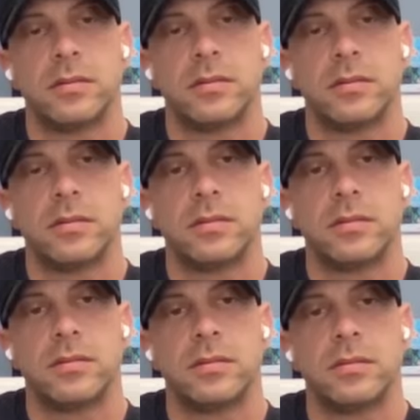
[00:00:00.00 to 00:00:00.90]

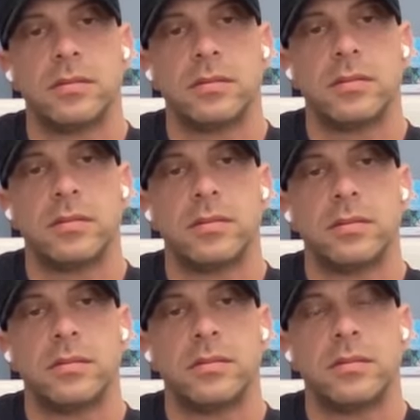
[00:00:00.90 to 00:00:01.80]

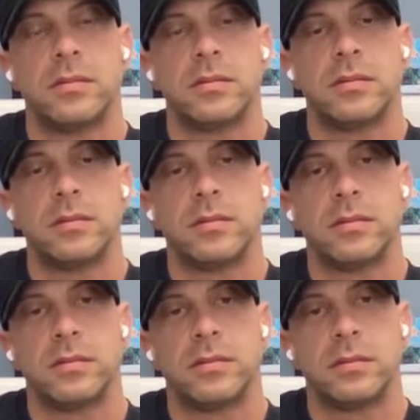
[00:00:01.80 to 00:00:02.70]

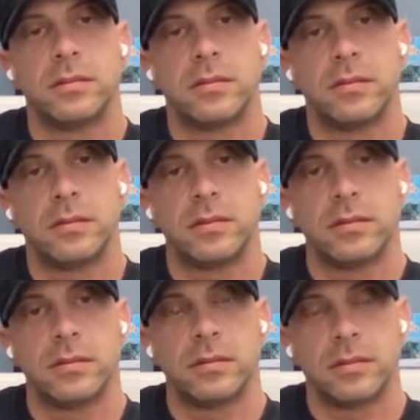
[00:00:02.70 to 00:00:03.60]

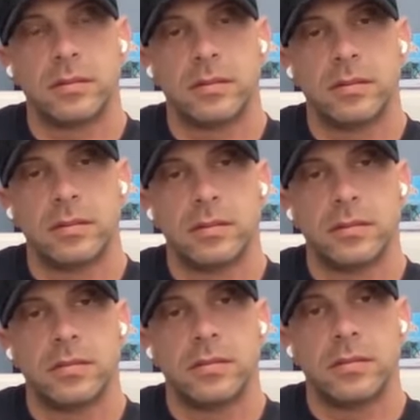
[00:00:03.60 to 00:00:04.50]

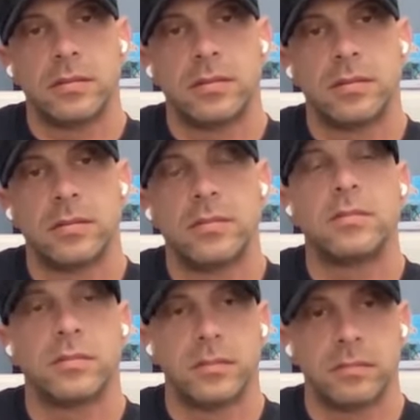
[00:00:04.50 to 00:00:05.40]

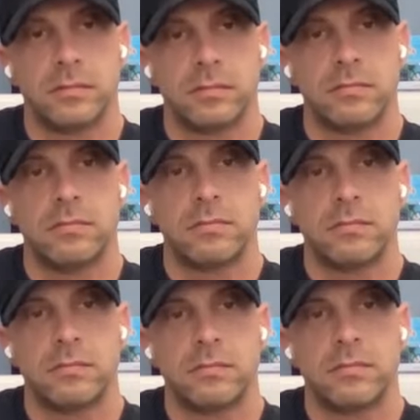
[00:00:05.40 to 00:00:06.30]

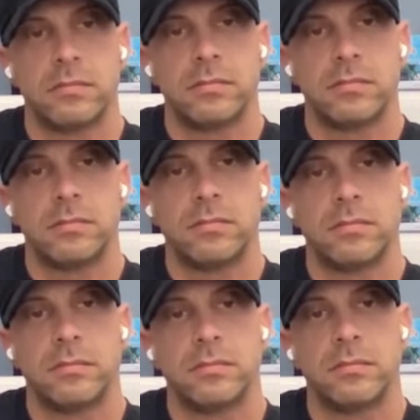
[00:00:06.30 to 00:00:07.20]

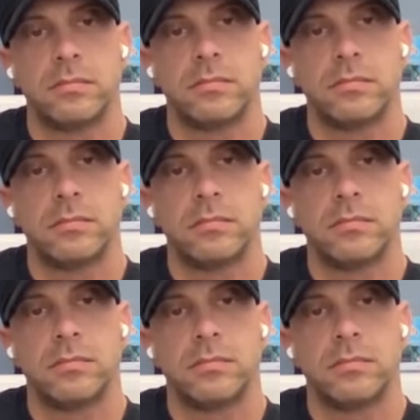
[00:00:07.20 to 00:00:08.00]
(not speaking)